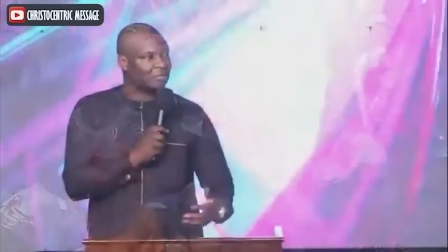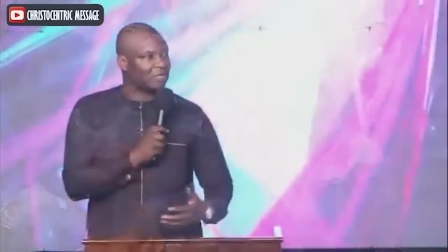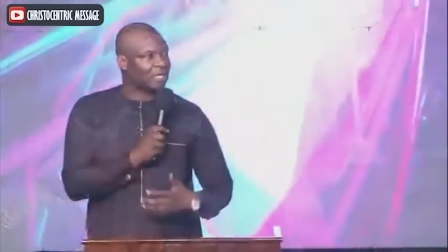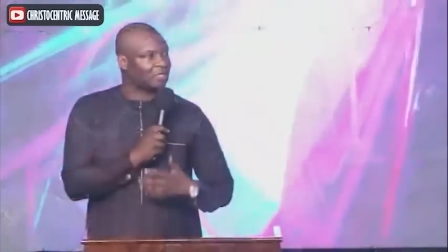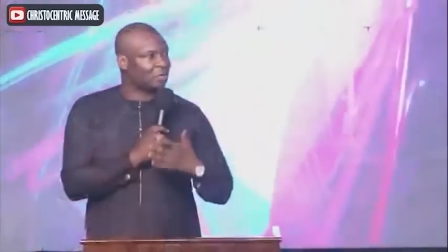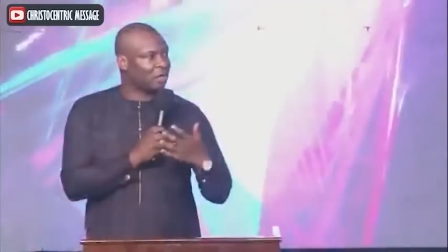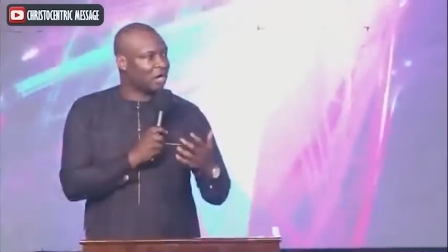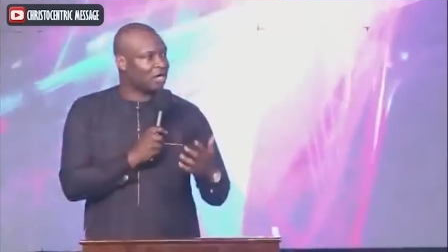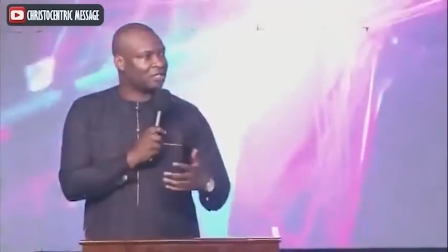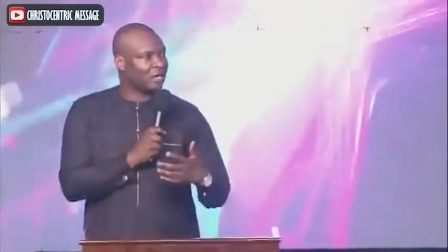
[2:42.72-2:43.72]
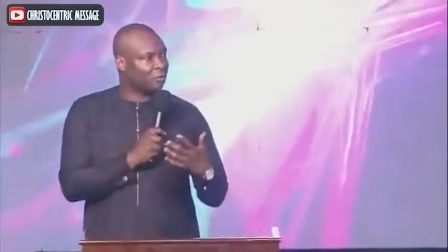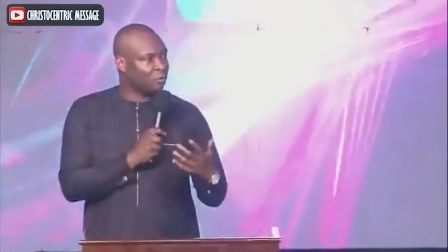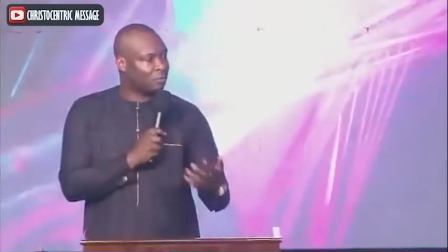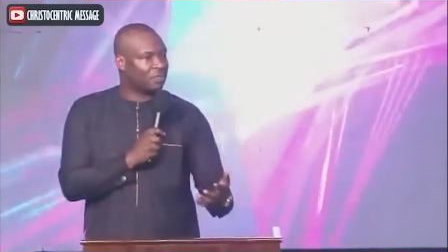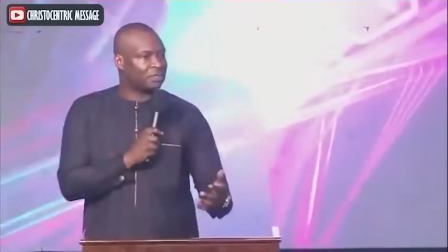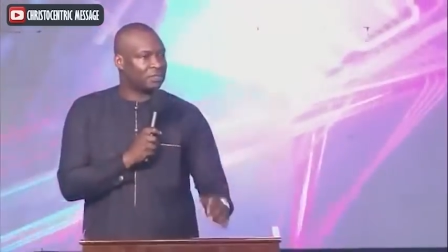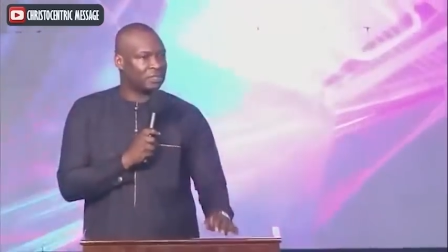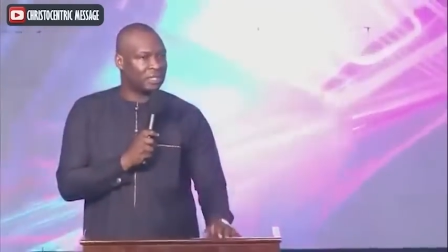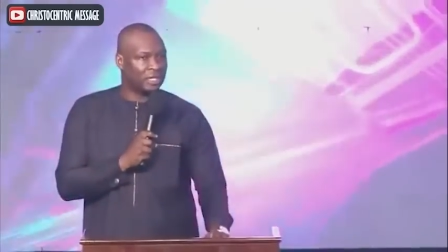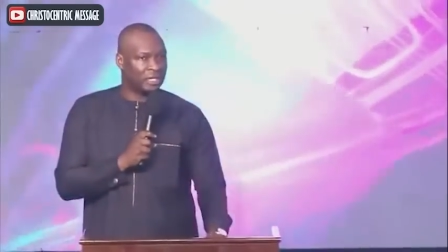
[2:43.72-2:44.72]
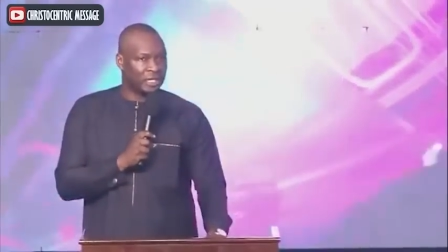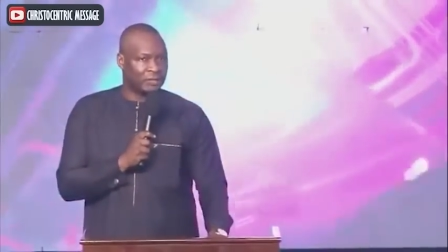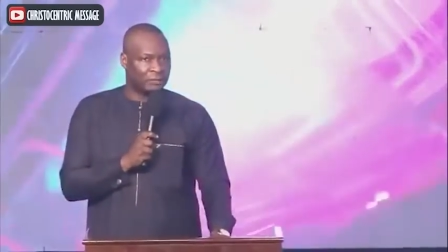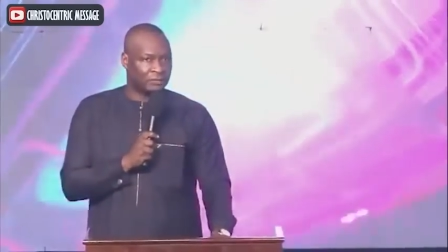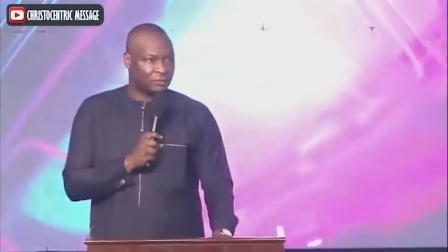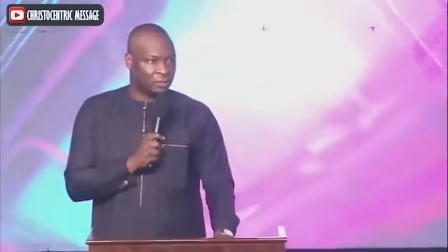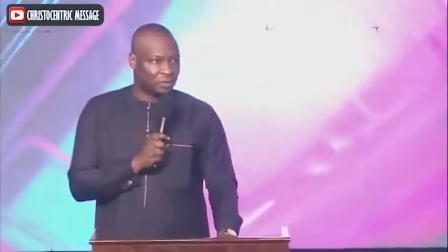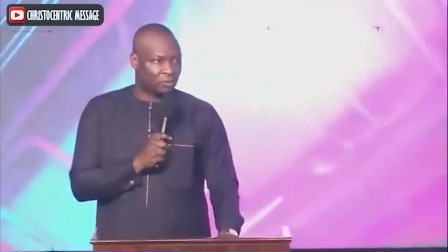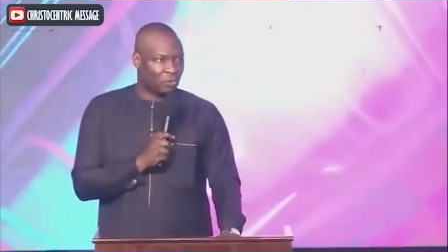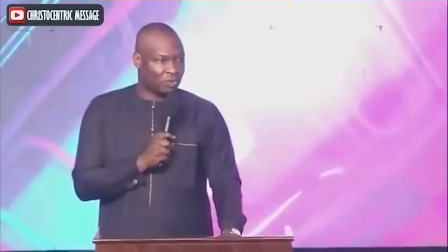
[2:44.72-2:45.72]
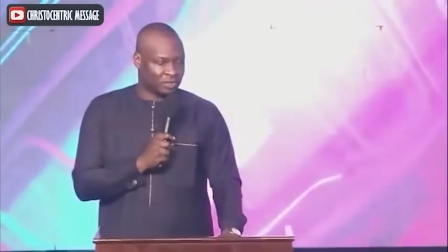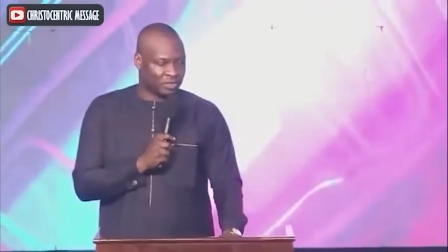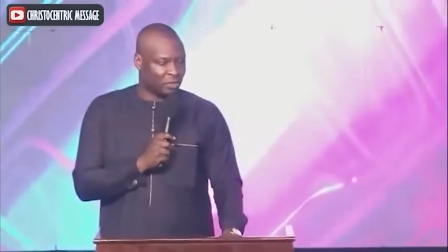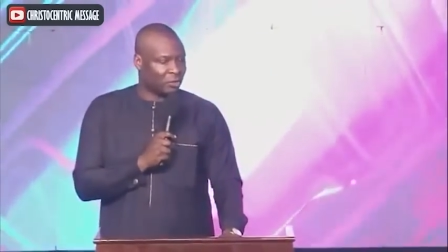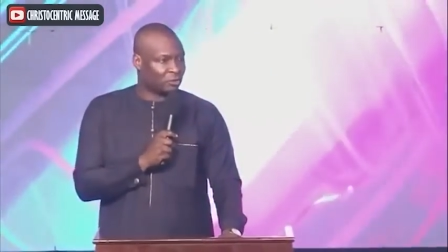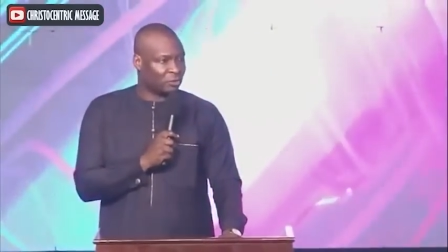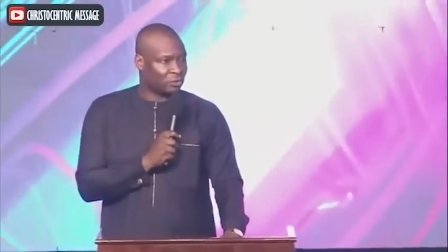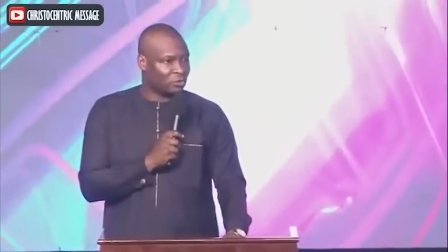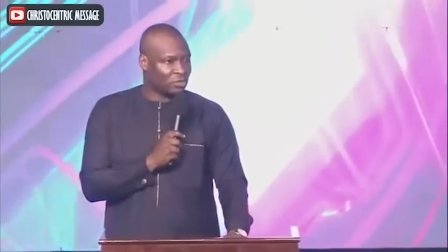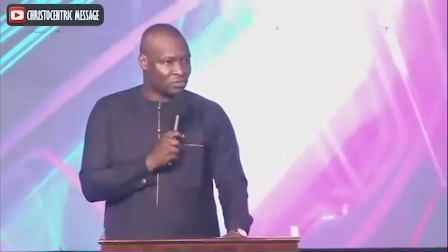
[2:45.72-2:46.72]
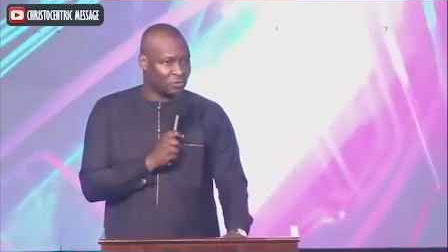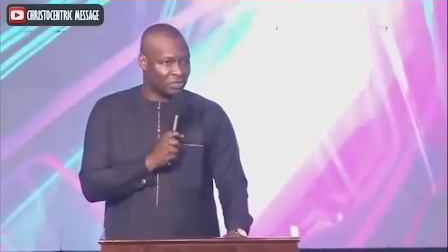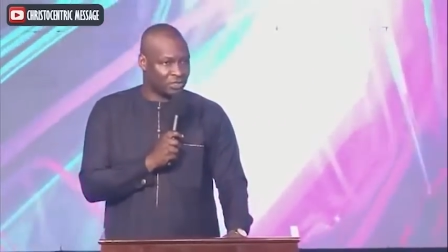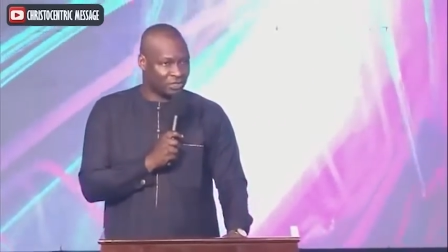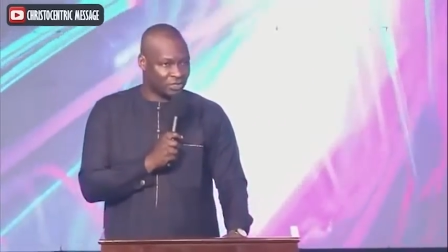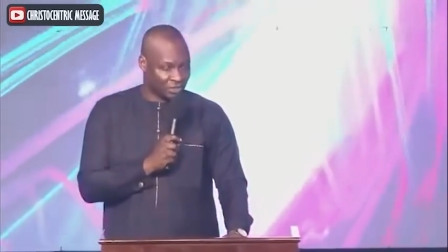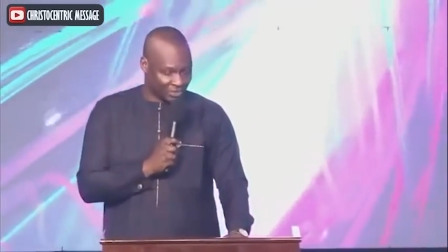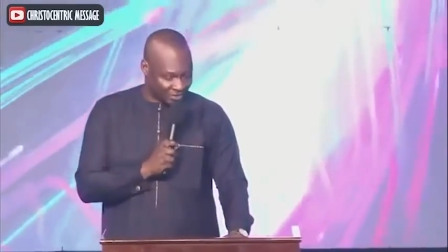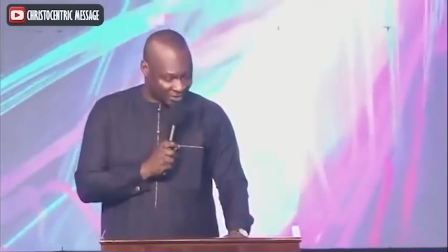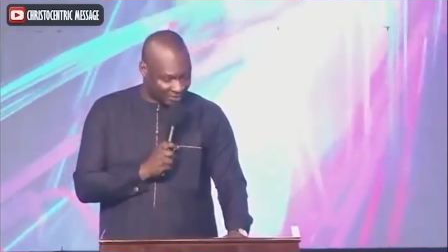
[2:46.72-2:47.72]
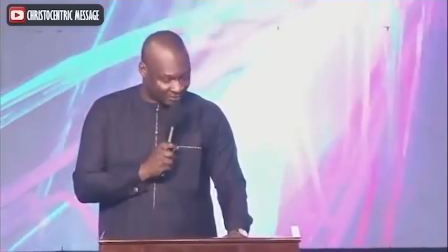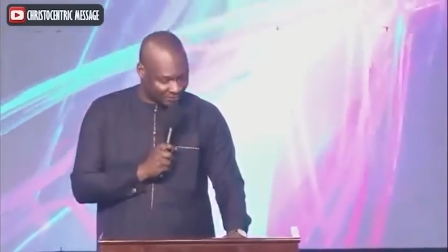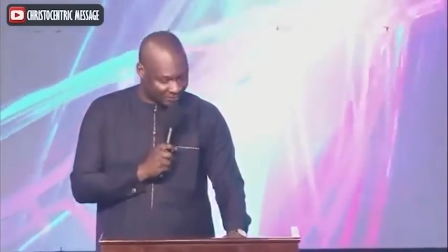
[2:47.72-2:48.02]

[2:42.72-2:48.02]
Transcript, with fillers: but that your hearts are opened even for the word the Lord will do us good in Jesus name